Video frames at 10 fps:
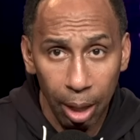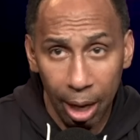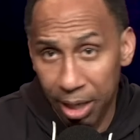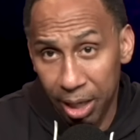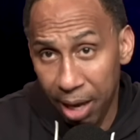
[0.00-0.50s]

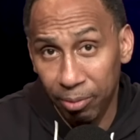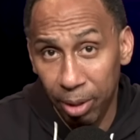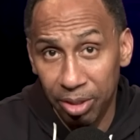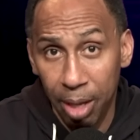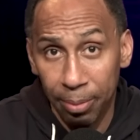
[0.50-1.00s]
I hear they have
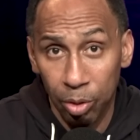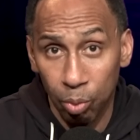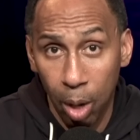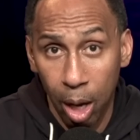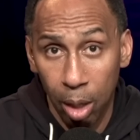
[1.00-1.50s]
great salmon
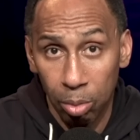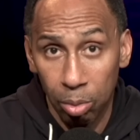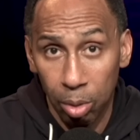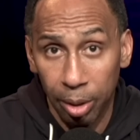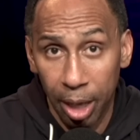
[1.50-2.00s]
as well.
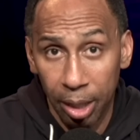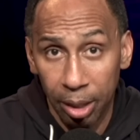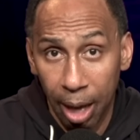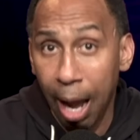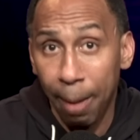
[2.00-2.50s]
Okay.
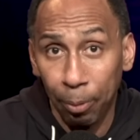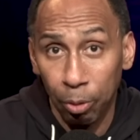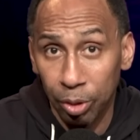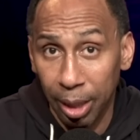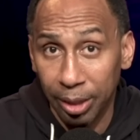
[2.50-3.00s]
I
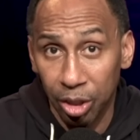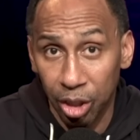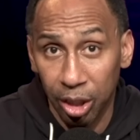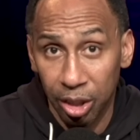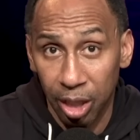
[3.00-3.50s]
personally like the
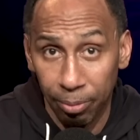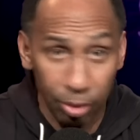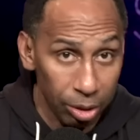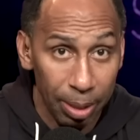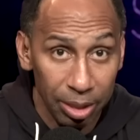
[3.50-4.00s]
chicken
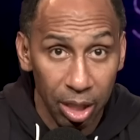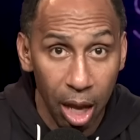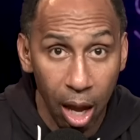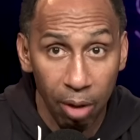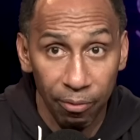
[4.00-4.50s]
sandwiches
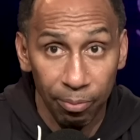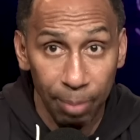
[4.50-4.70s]
myself.